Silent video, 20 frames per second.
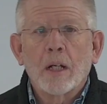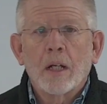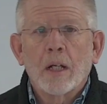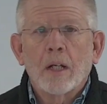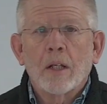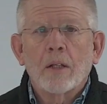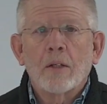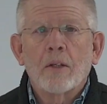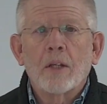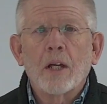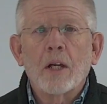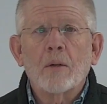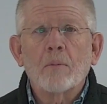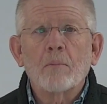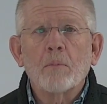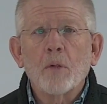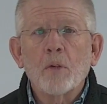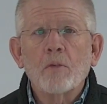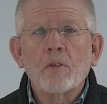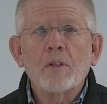They are
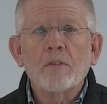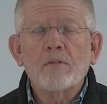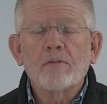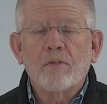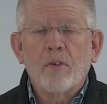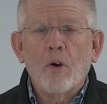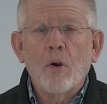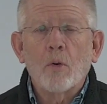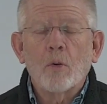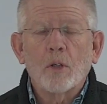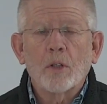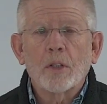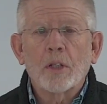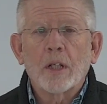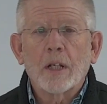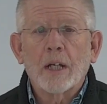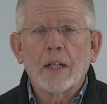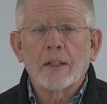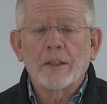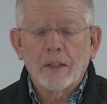moving forward,
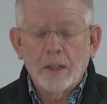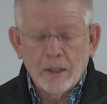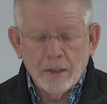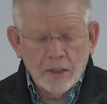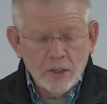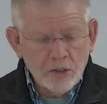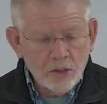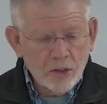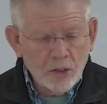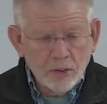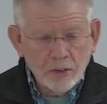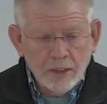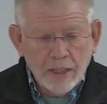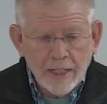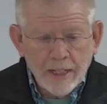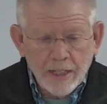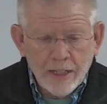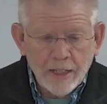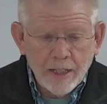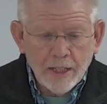and this young
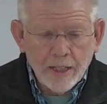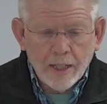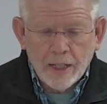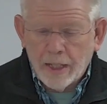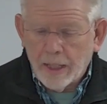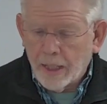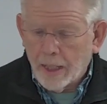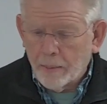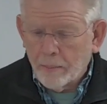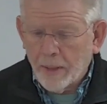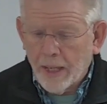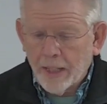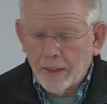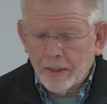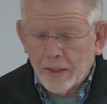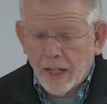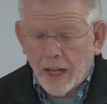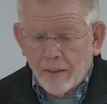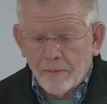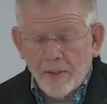lady, uh,
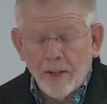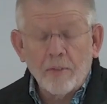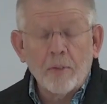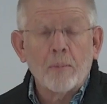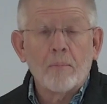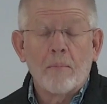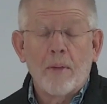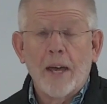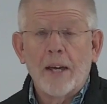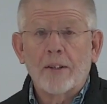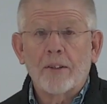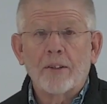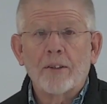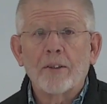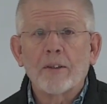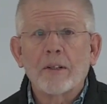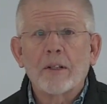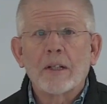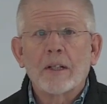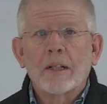Amanda, I've never met
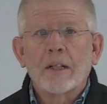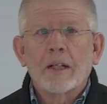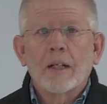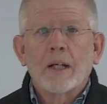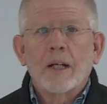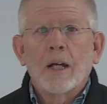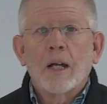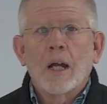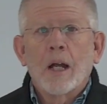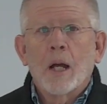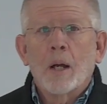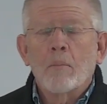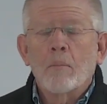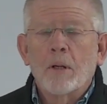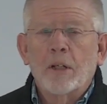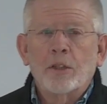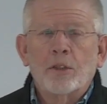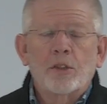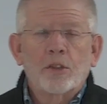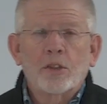her,
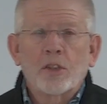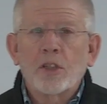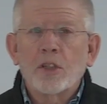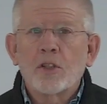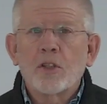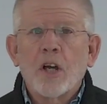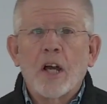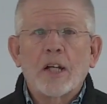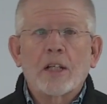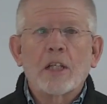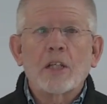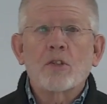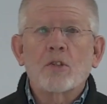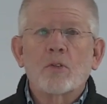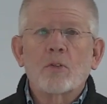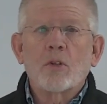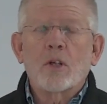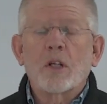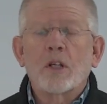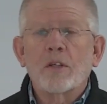but just in talking
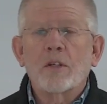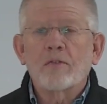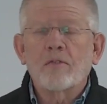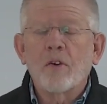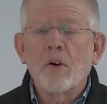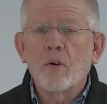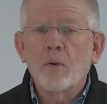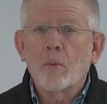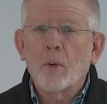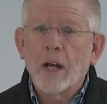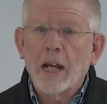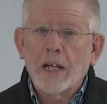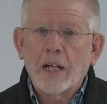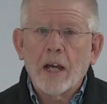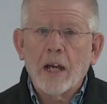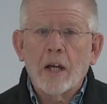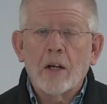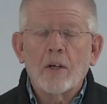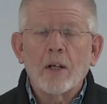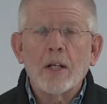to her on the phone, when I
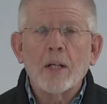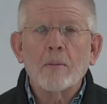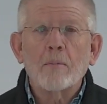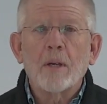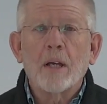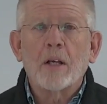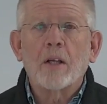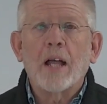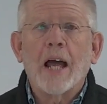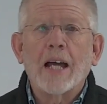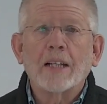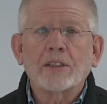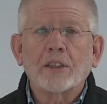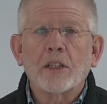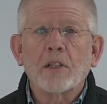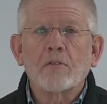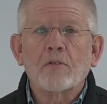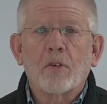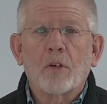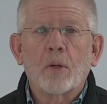got her email
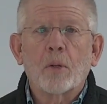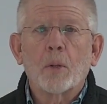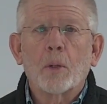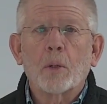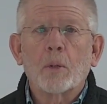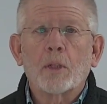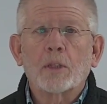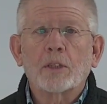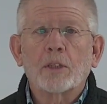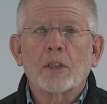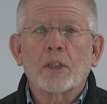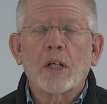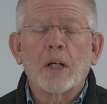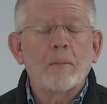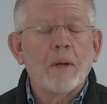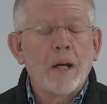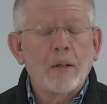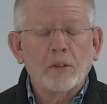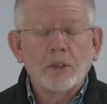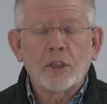asking for a request to
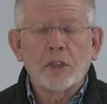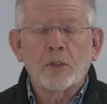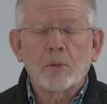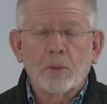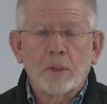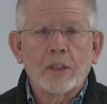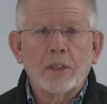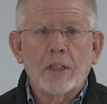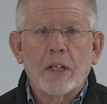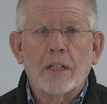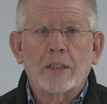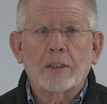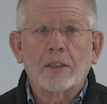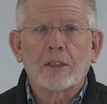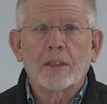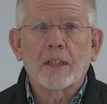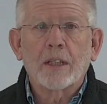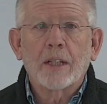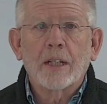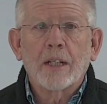come, I was just really
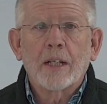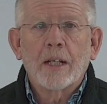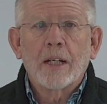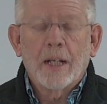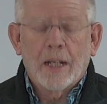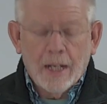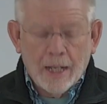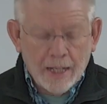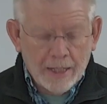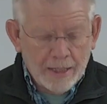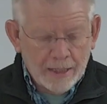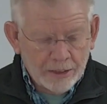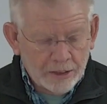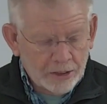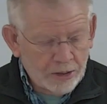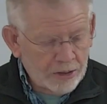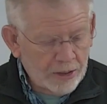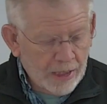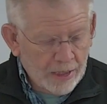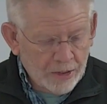touched, and that's
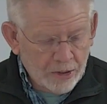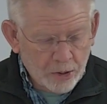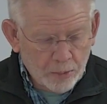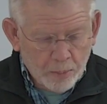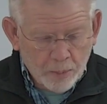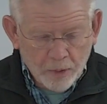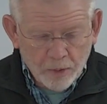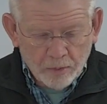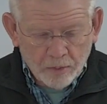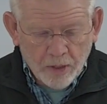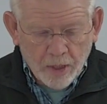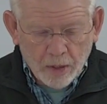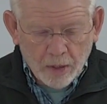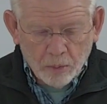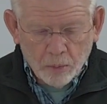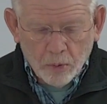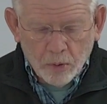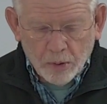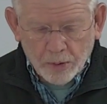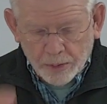just how the Spirit of God
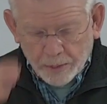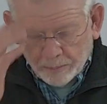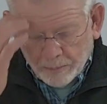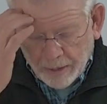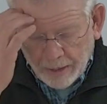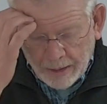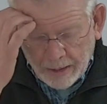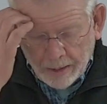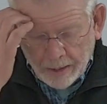works. L let